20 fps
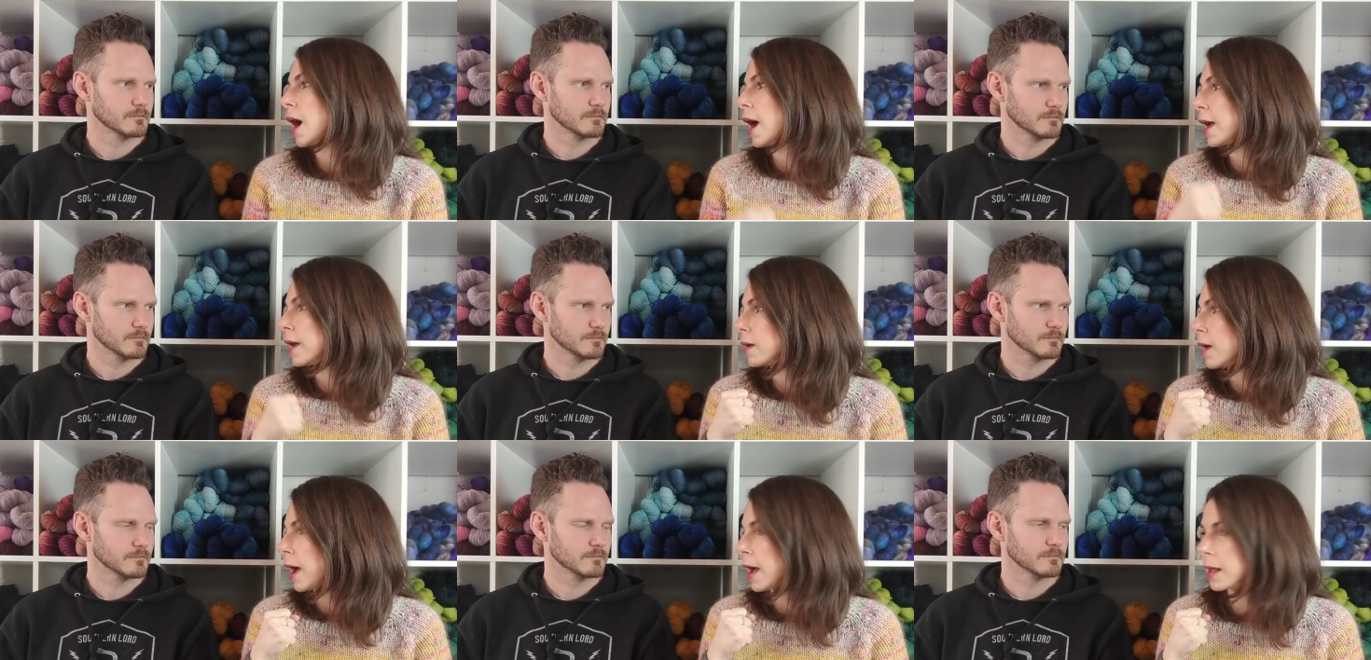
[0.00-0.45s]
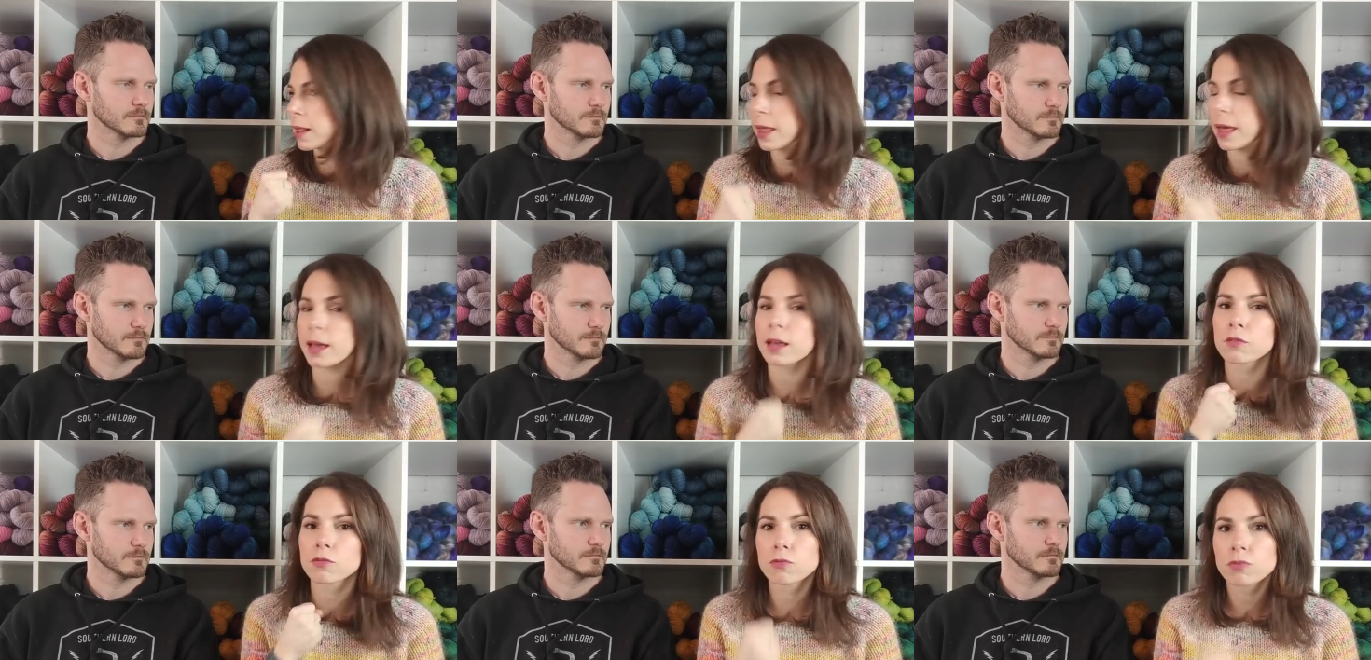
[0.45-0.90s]
Speaker 1: I, I
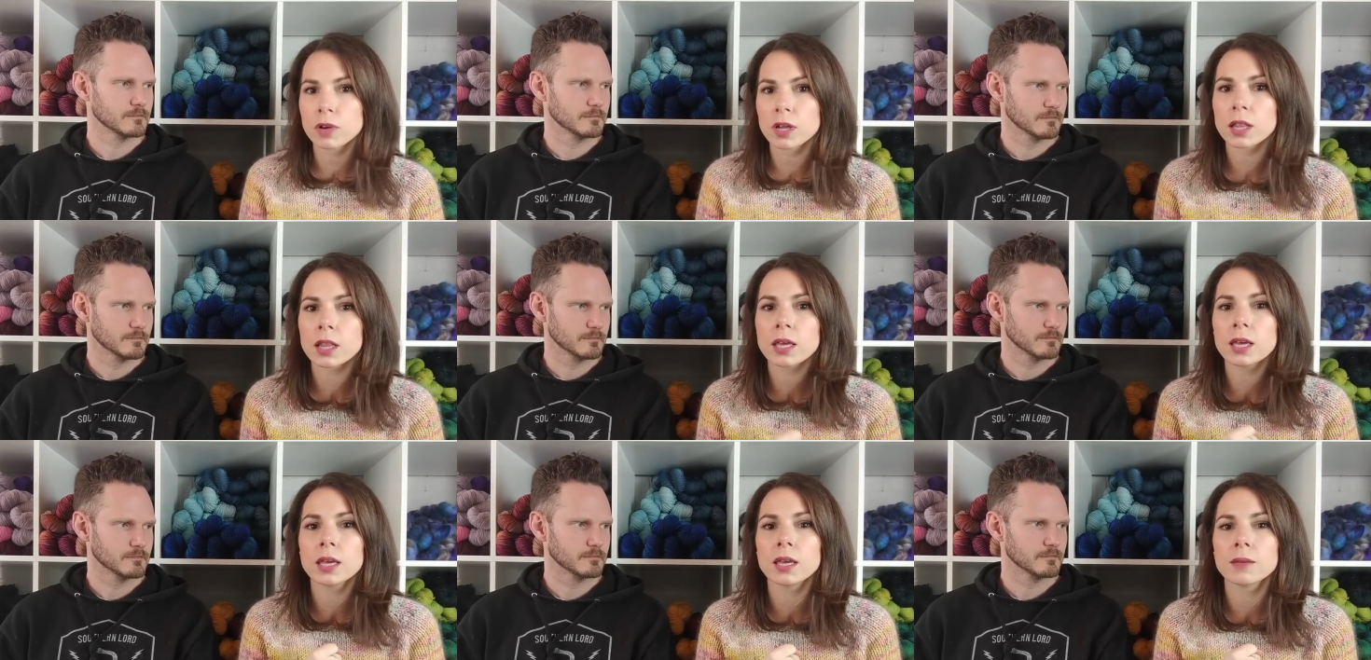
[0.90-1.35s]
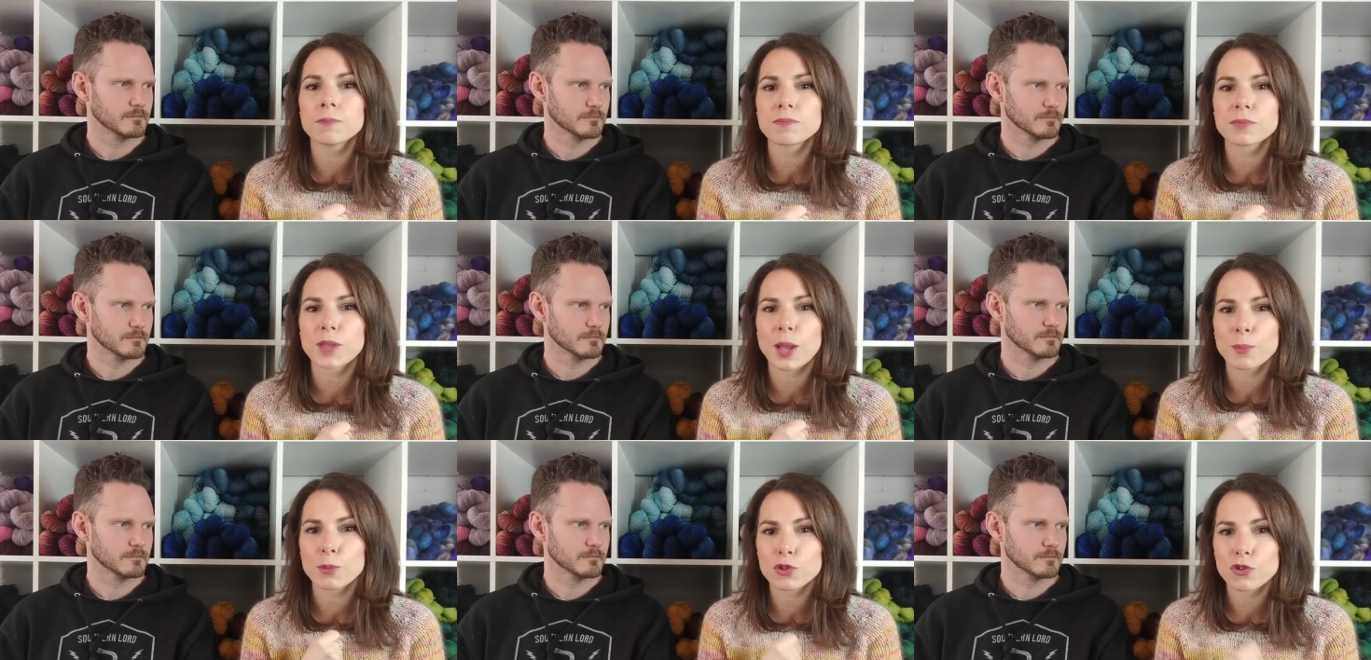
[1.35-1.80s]
like really
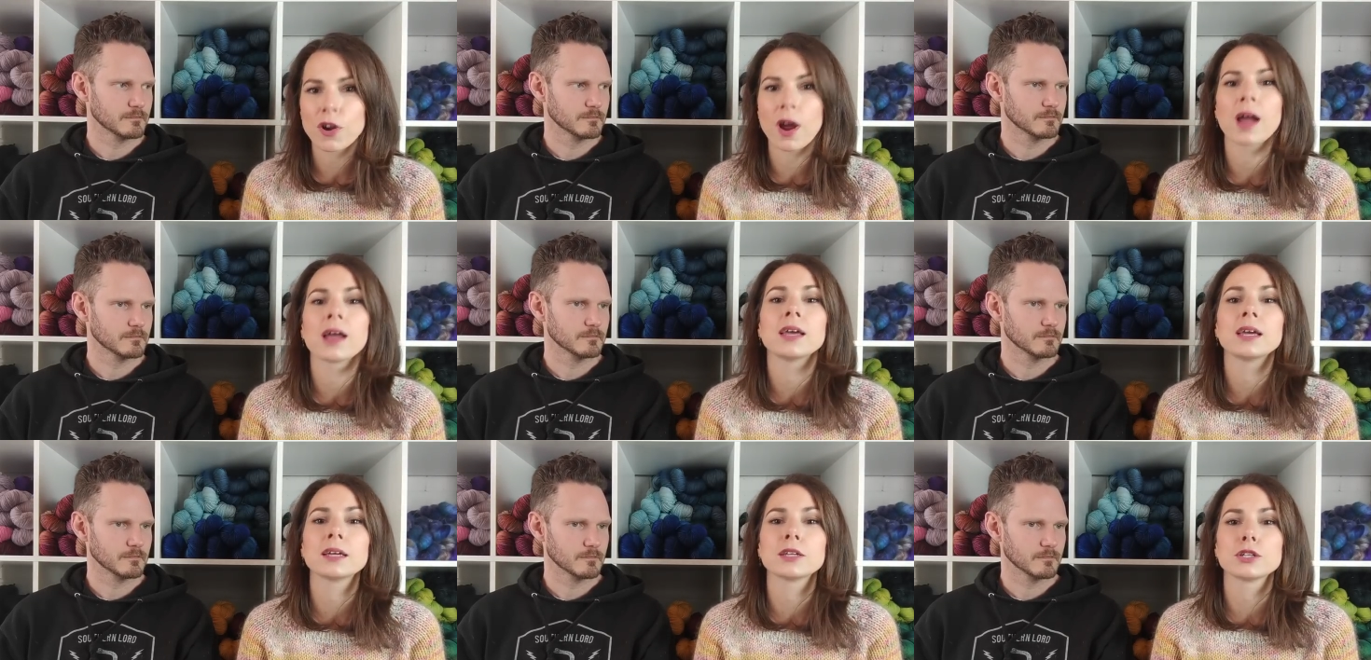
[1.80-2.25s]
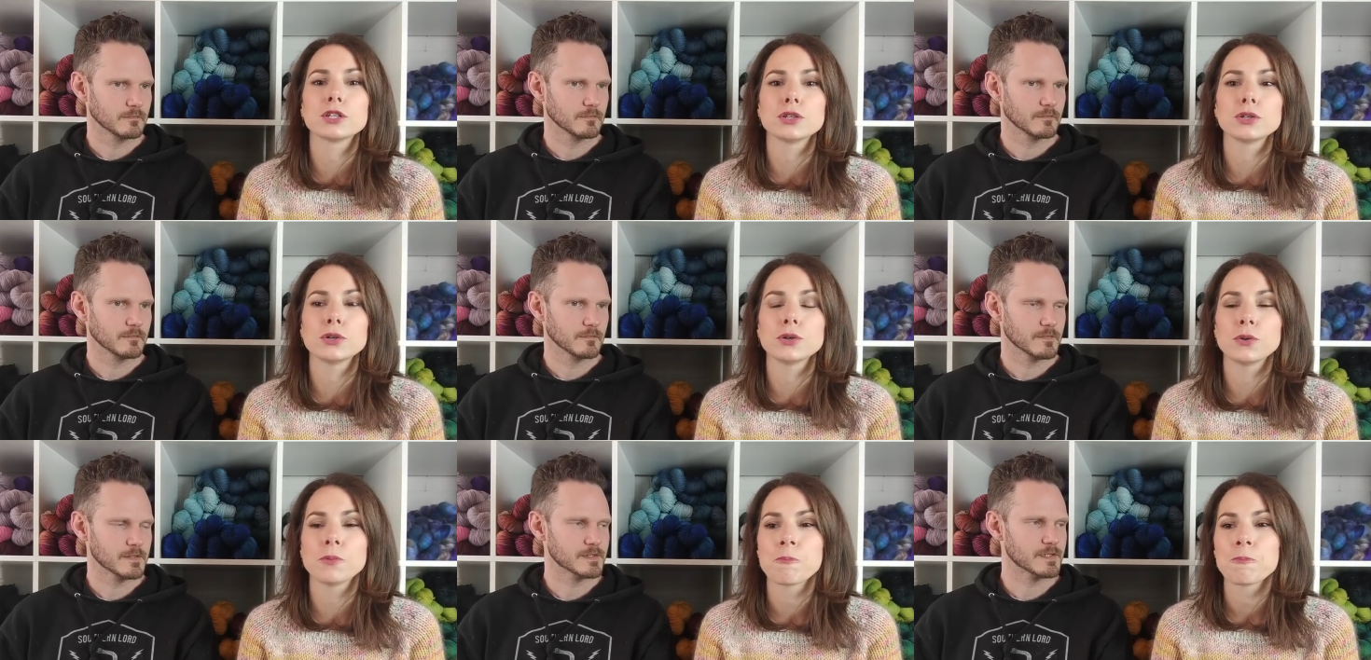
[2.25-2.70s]
am trying to
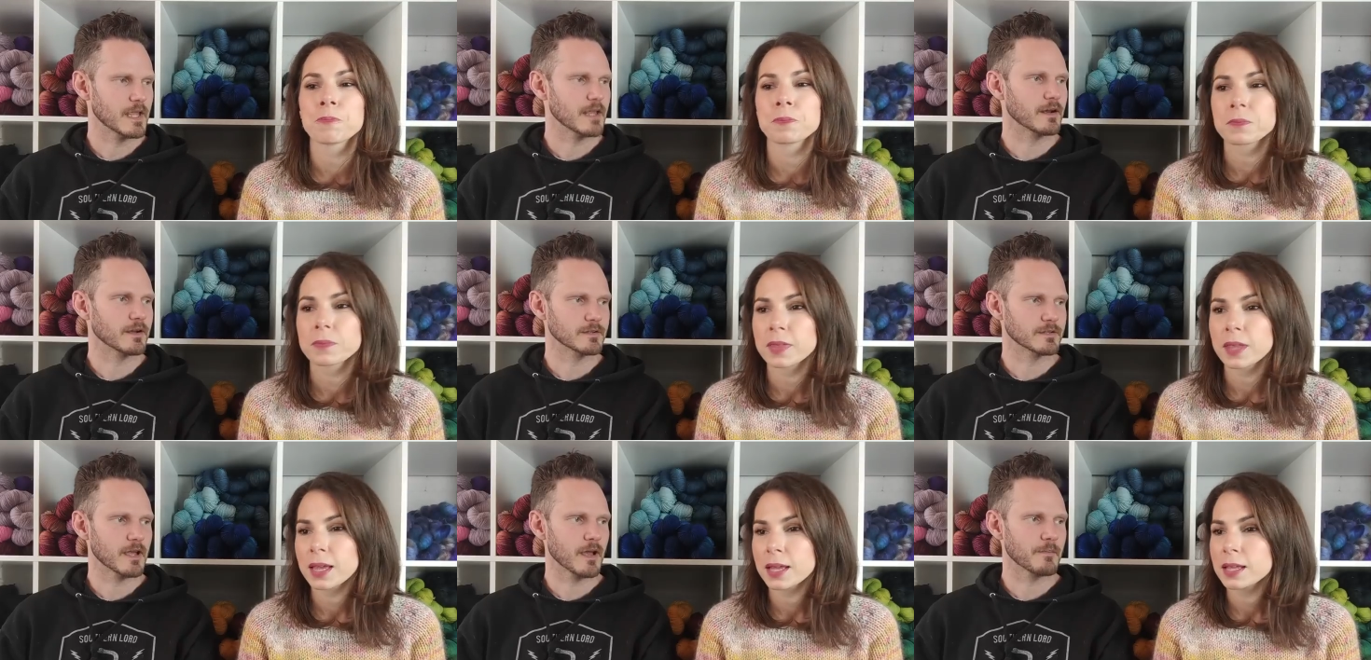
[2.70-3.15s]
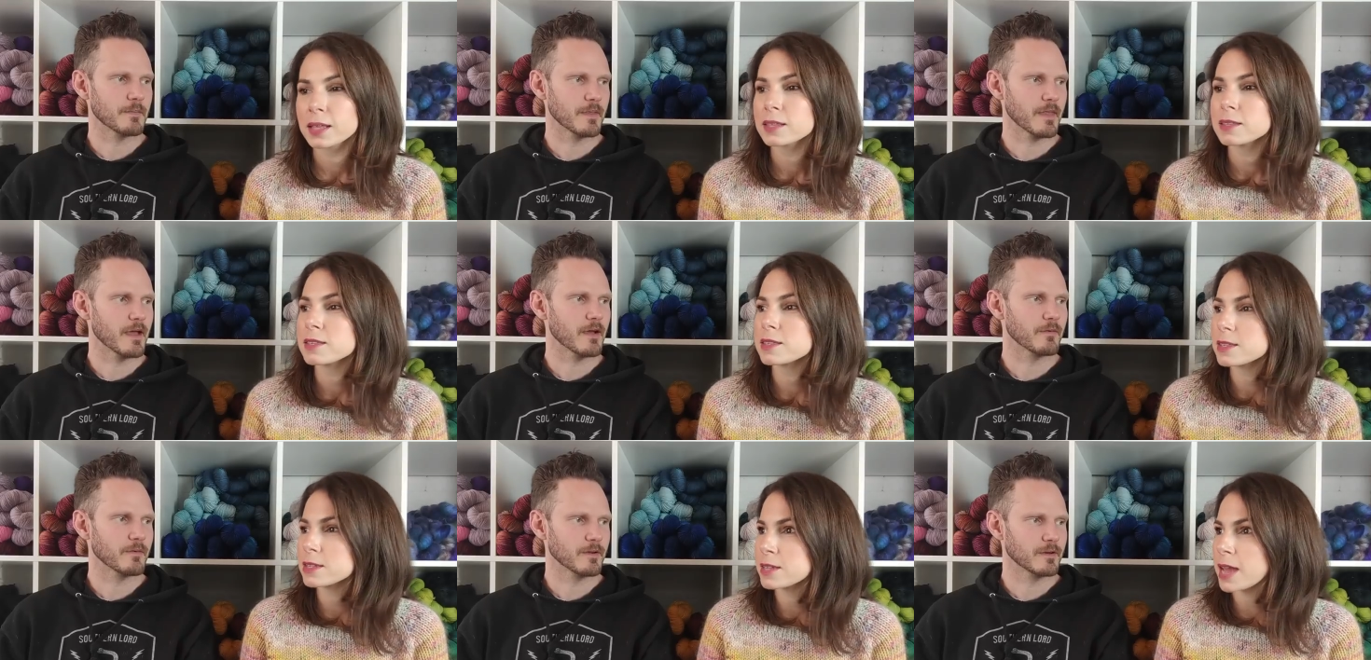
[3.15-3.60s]
stay on top of
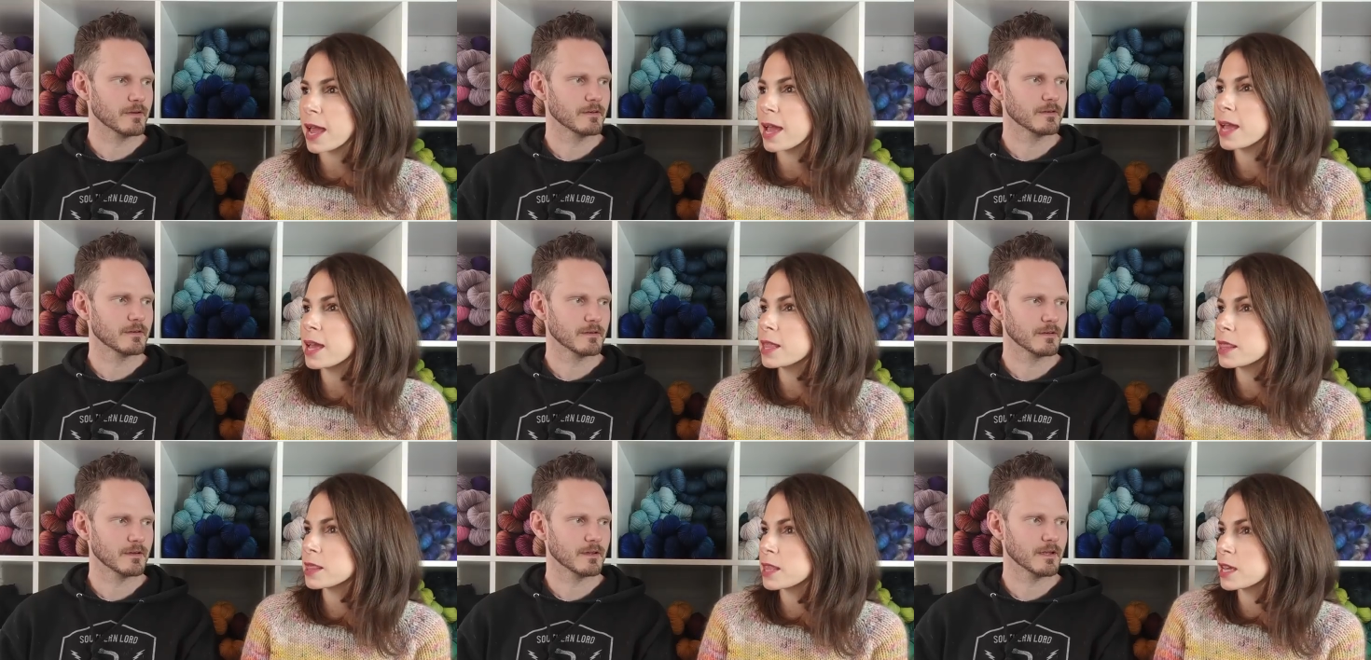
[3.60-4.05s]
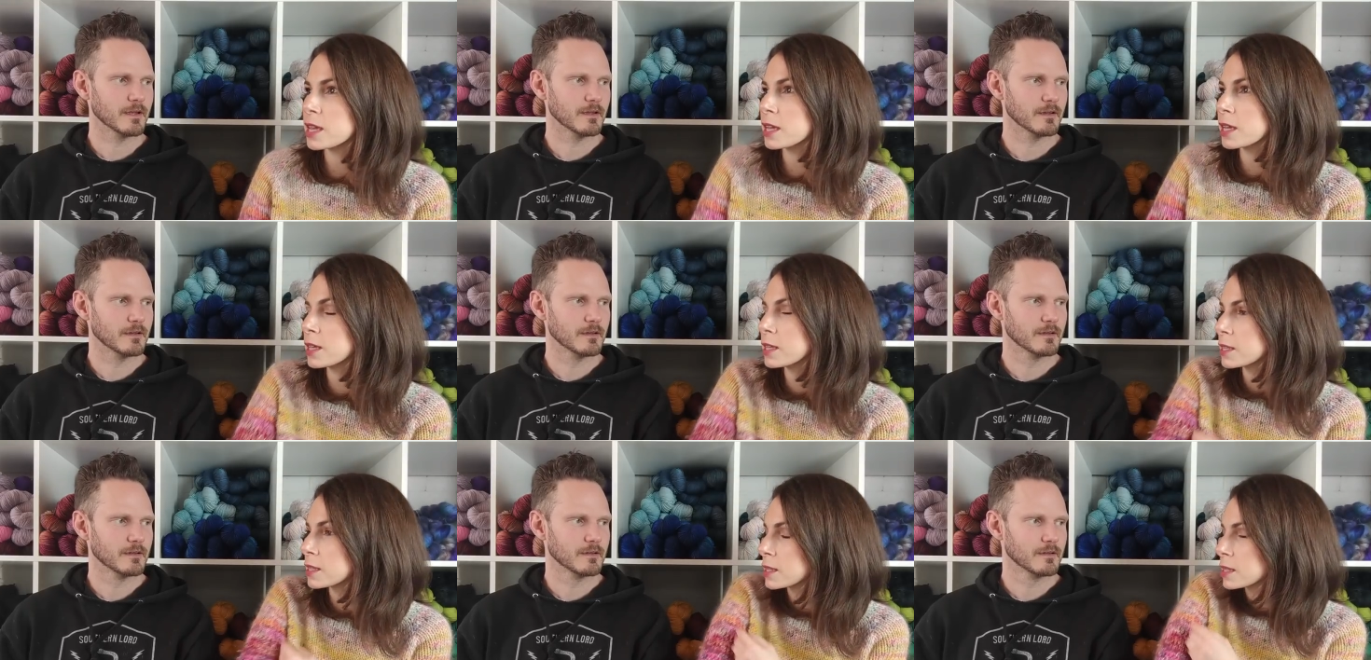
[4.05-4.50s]
that stay one.
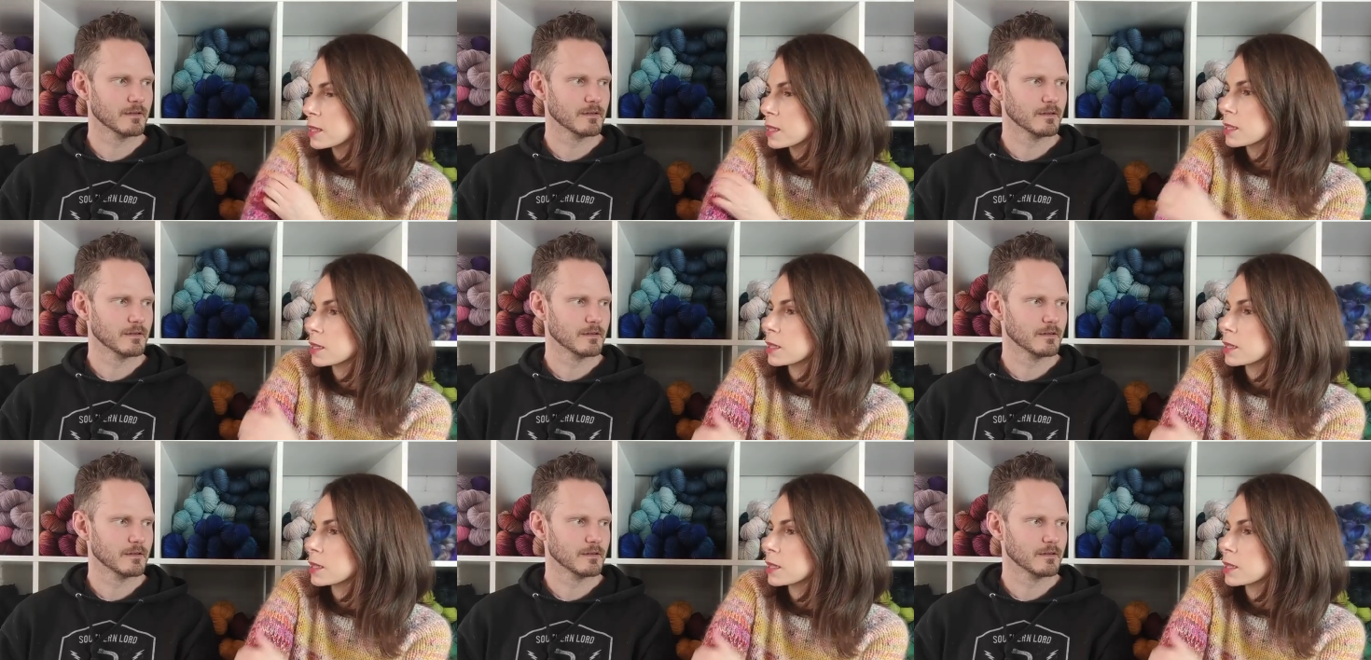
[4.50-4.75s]
things